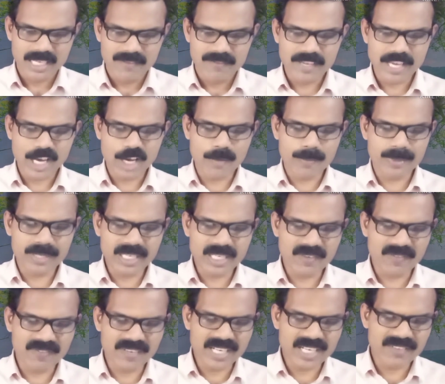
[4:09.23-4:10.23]
We have
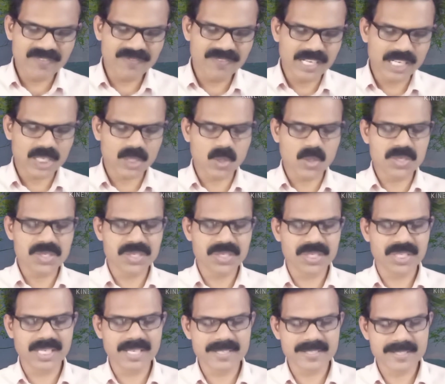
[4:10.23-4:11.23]
been very
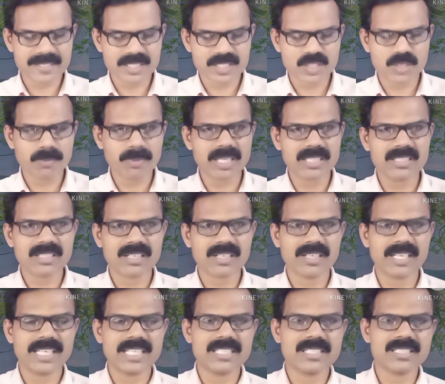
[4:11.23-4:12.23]
ferocious to Mother
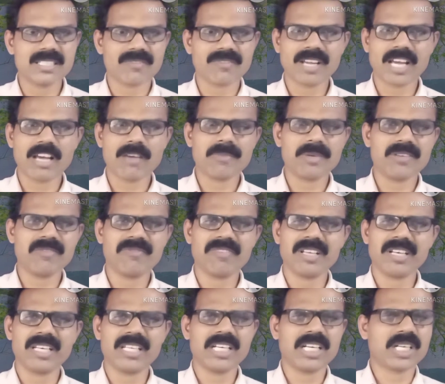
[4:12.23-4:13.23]
Nature. We have been
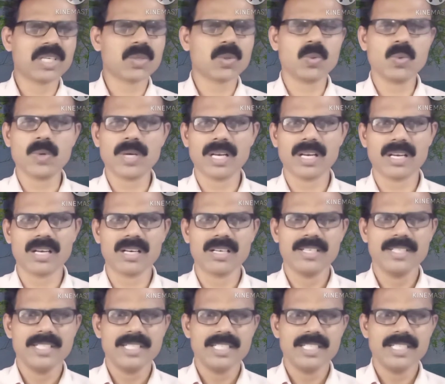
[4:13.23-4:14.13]
very cruel,